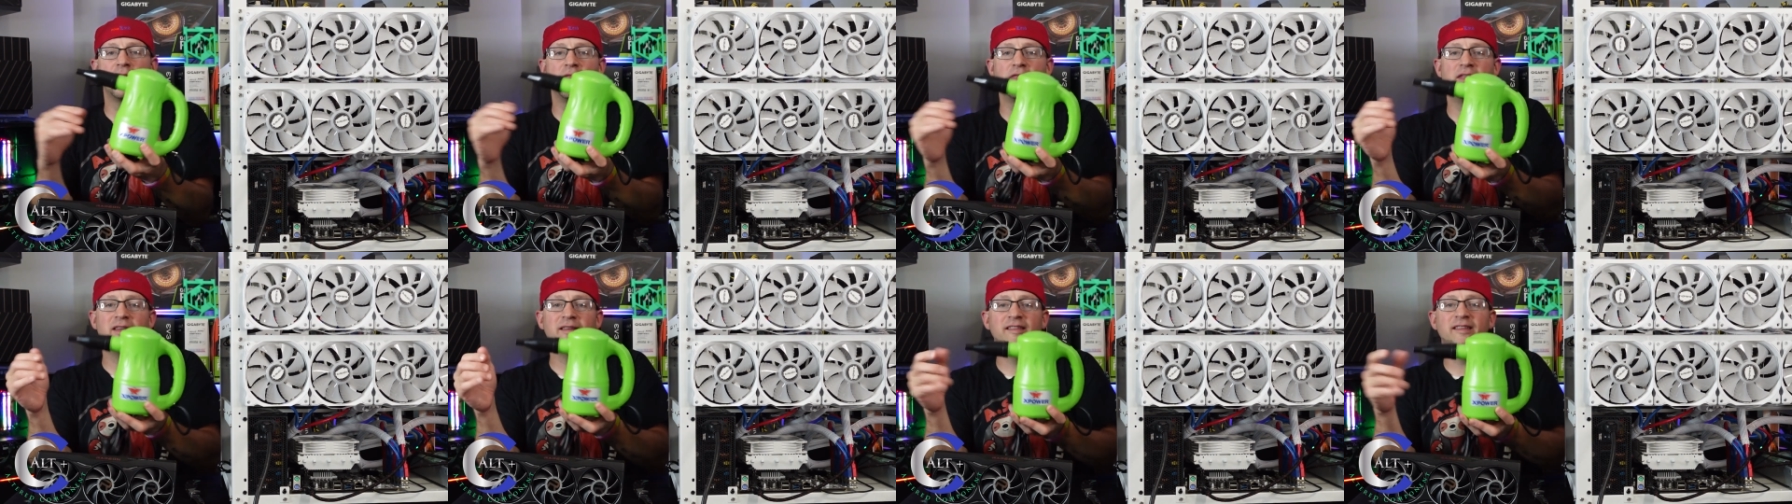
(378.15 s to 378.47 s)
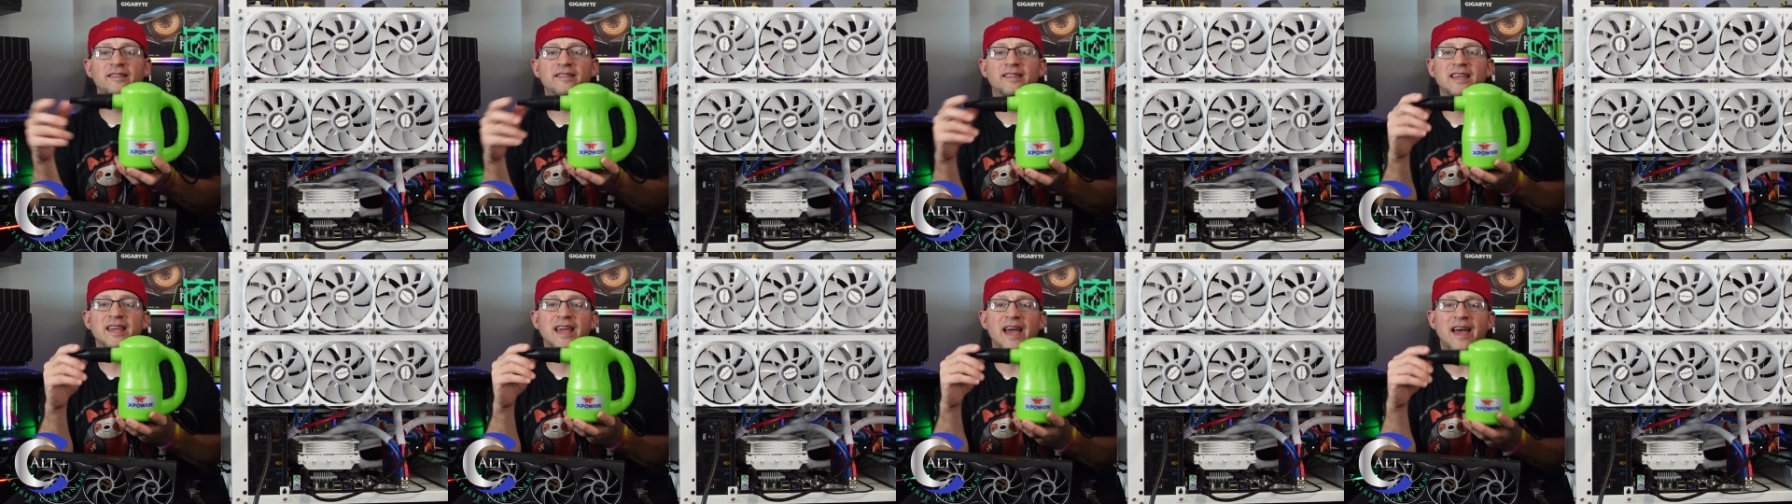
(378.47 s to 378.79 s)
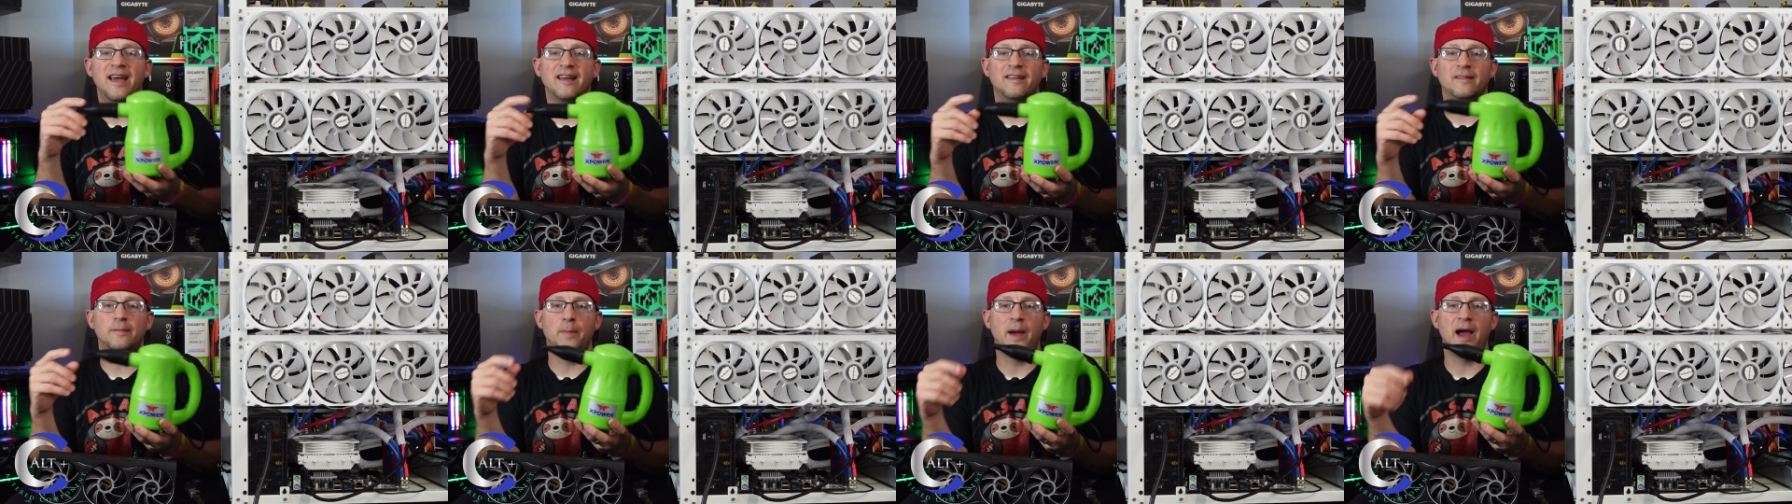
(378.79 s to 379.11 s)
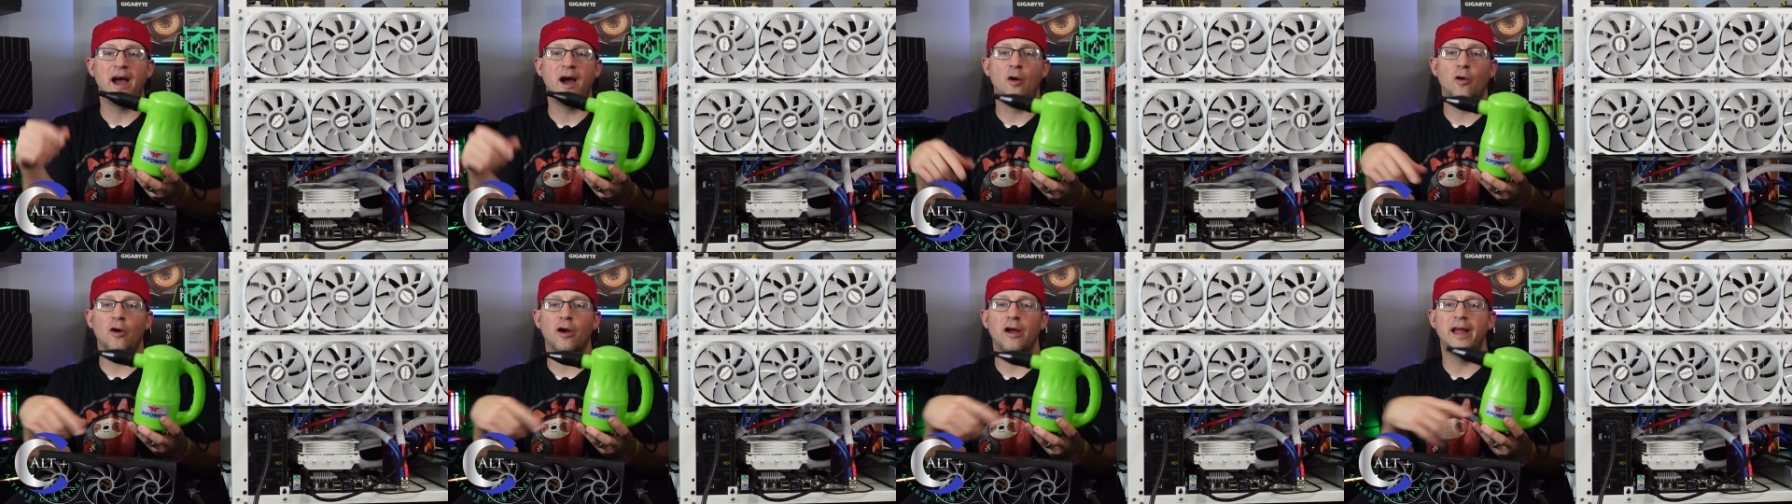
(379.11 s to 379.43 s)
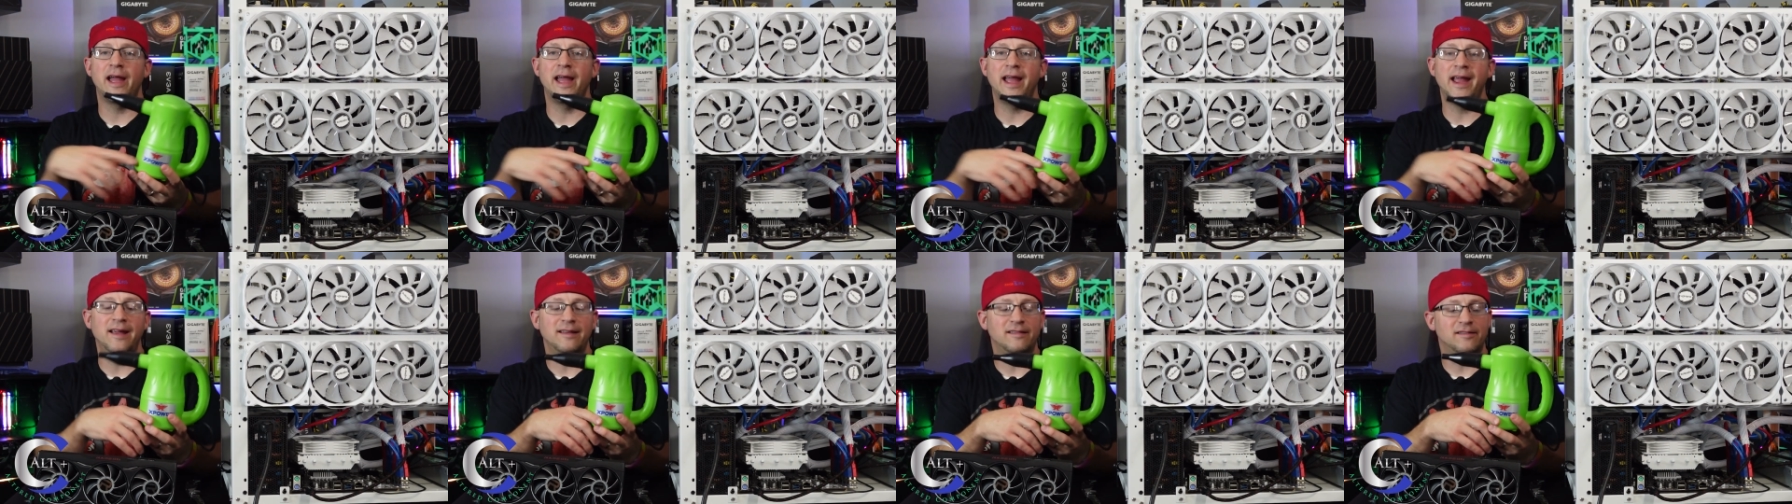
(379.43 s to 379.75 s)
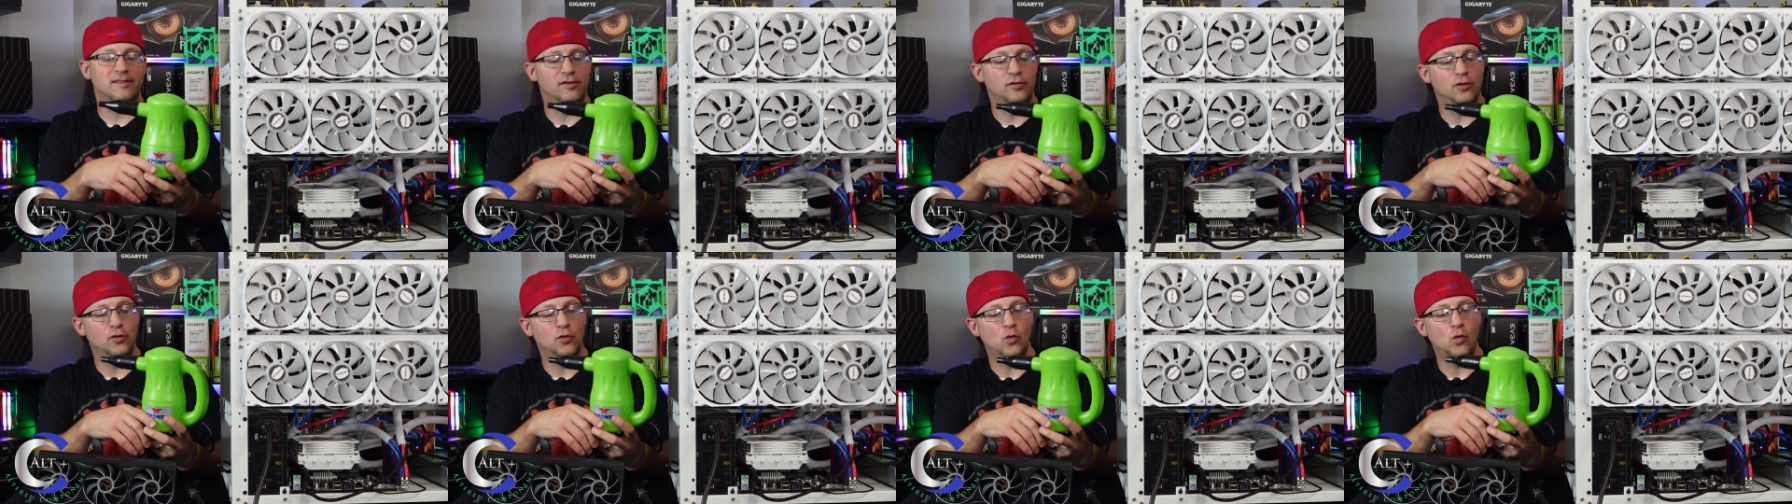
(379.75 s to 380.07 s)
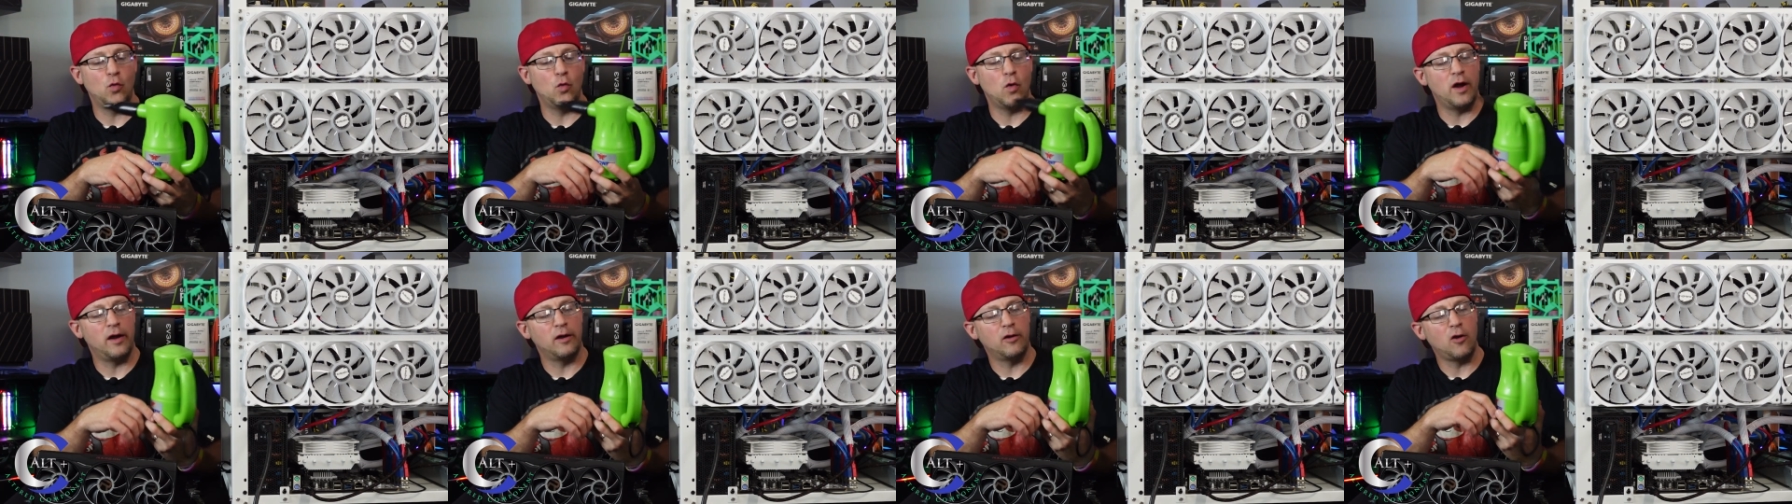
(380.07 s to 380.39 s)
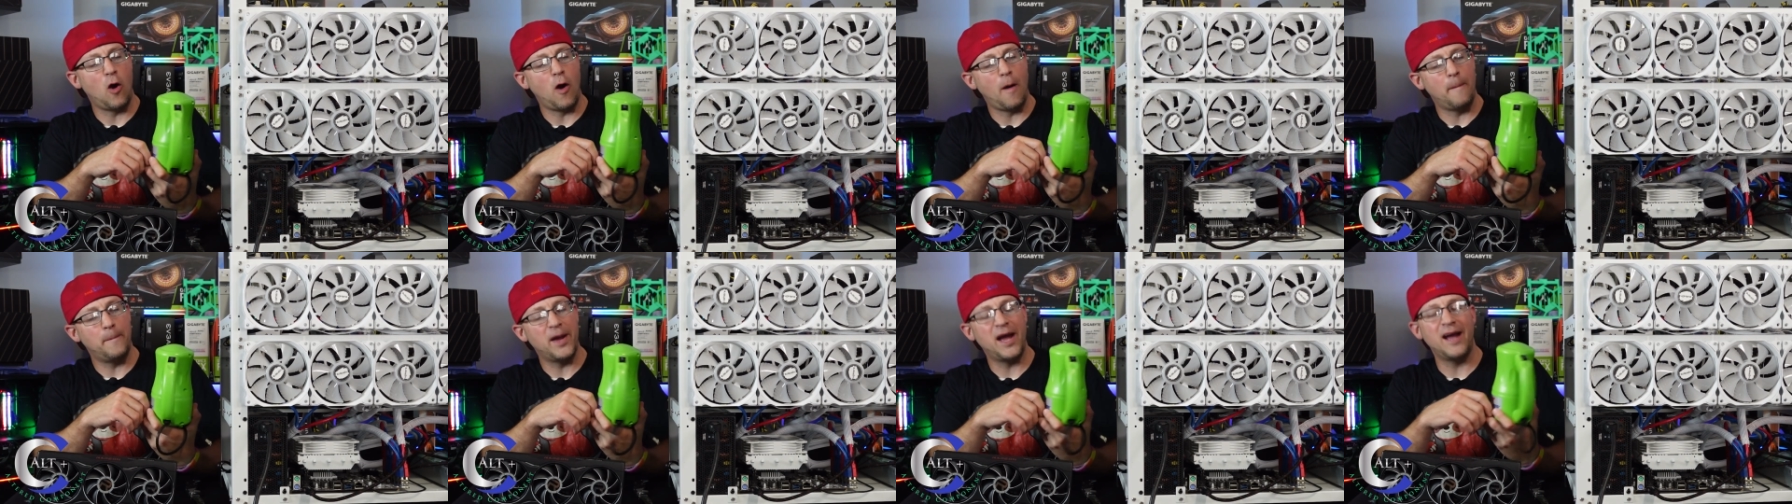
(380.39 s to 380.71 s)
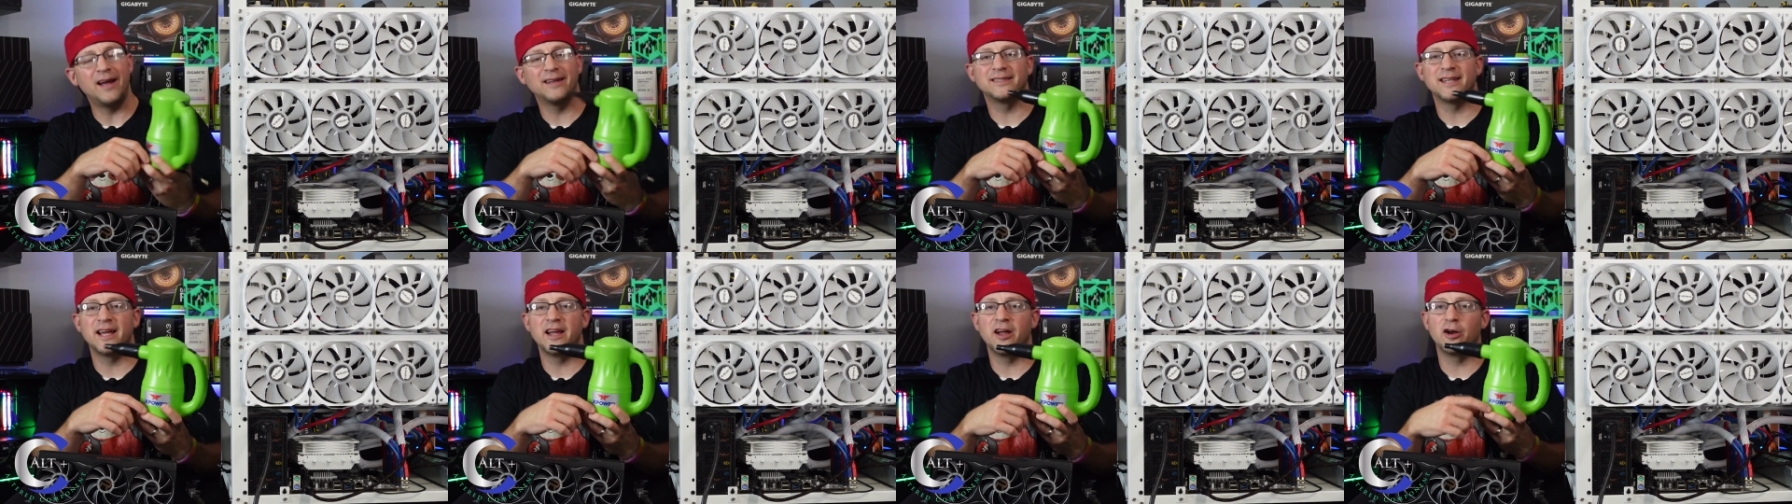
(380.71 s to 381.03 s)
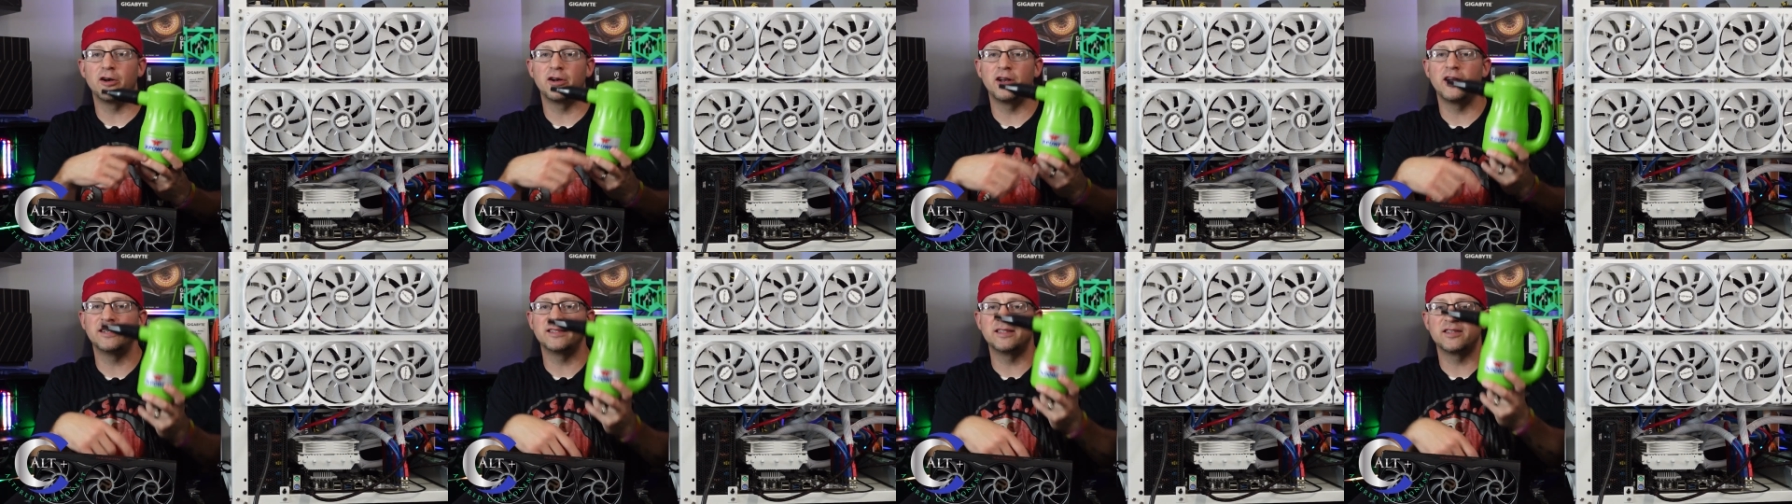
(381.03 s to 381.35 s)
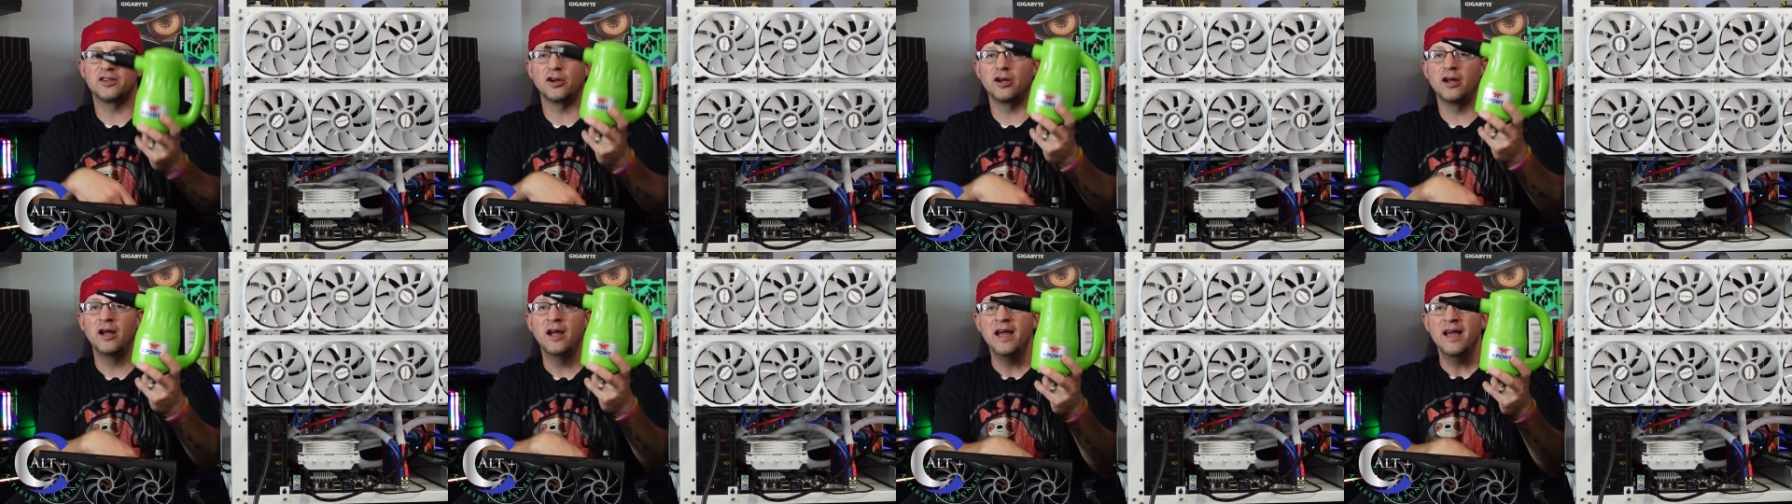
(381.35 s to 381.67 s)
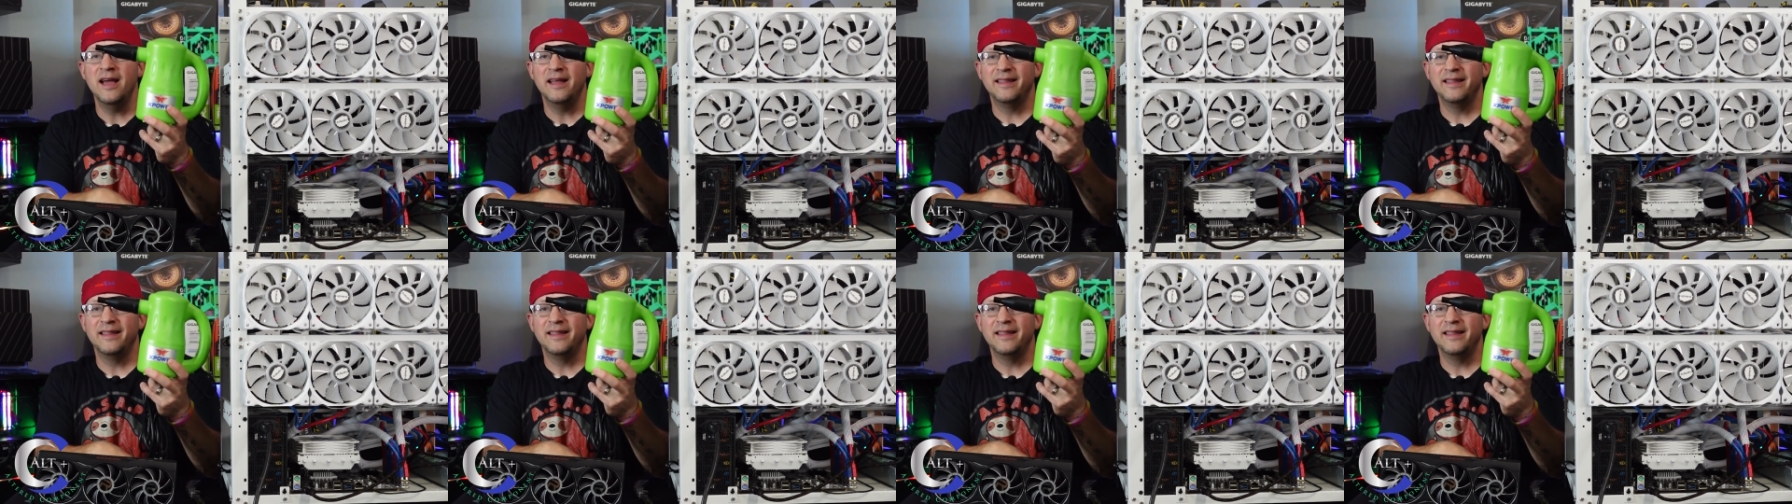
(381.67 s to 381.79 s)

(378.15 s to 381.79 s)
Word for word: This is the X-Power A2 compact air duster.